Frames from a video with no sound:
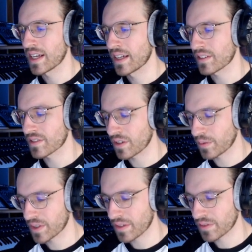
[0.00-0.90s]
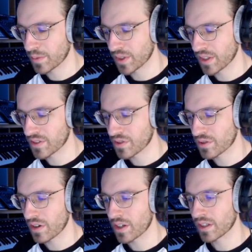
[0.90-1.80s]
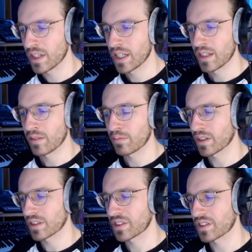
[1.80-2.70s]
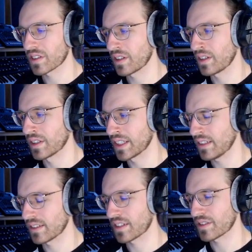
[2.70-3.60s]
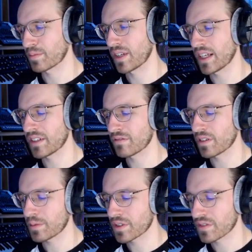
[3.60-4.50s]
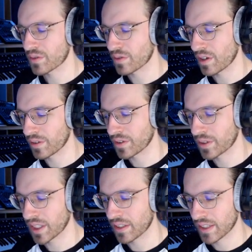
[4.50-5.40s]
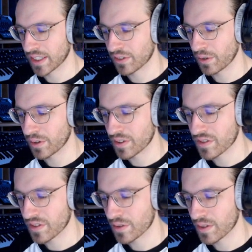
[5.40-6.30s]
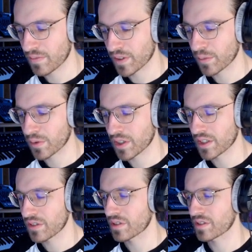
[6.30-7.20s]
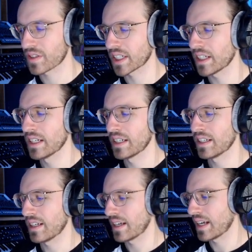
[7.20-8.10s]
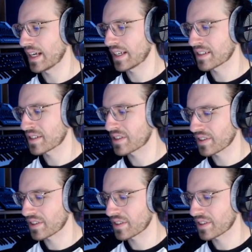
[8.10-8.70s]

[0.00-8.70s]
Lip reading: It doesn't always have to be that strong, but yeah, there's plenty of options how you can like turn this into something more interesting. And